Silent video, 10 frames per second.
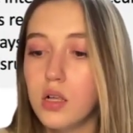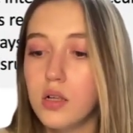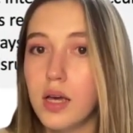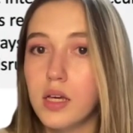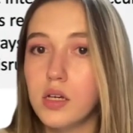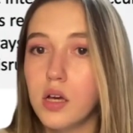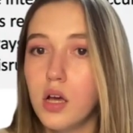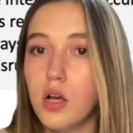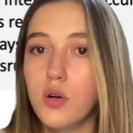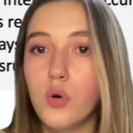like
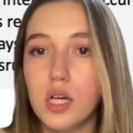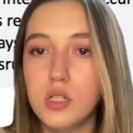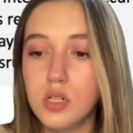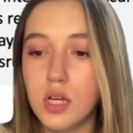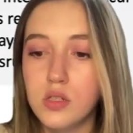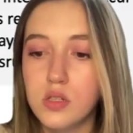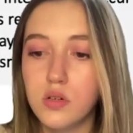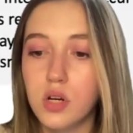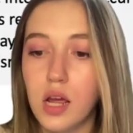question answer